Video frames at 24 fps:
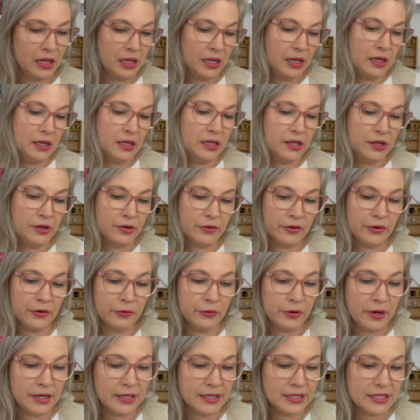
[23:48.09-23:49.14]
A year of
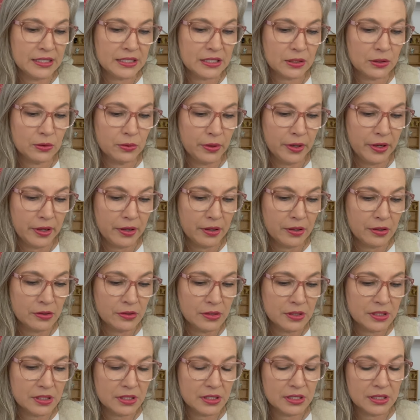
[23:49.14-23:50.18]
granny
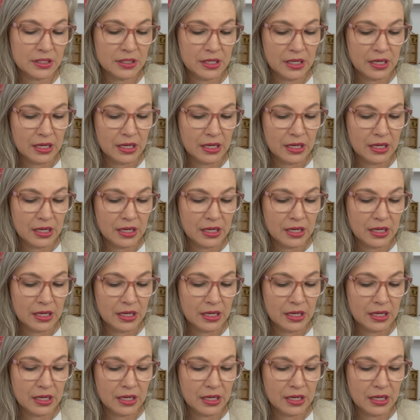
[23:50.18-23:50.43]
squares.